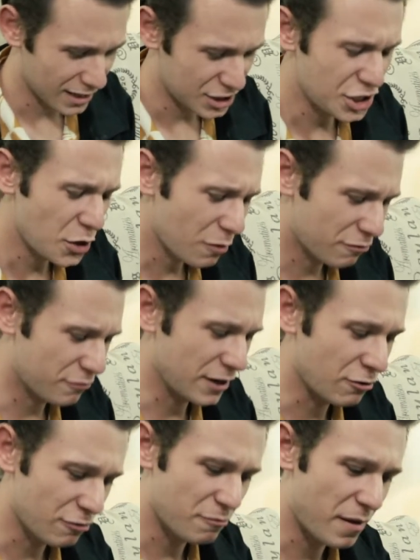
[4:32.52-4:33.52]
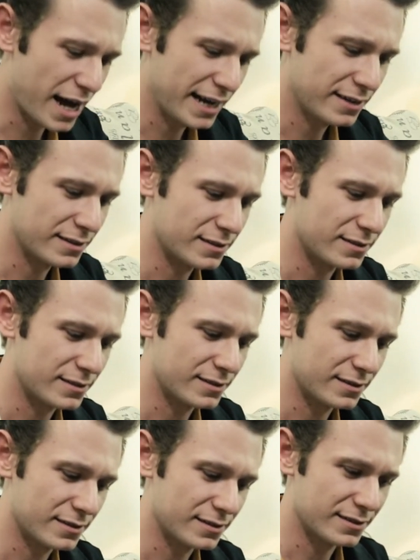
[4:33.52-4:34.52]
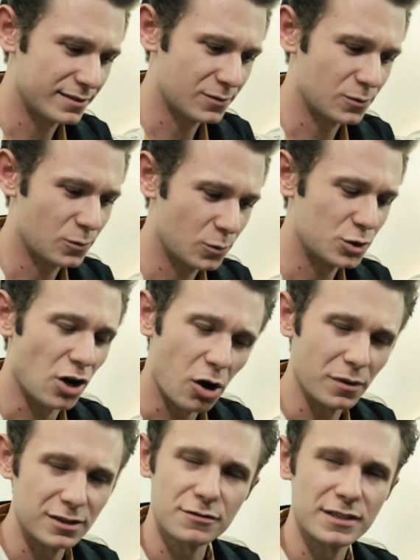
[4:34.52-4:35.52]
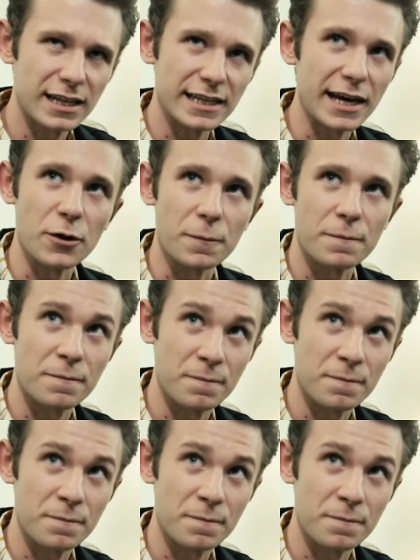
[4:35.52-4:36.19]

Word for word: Do you know a fear of mine was always of selling out?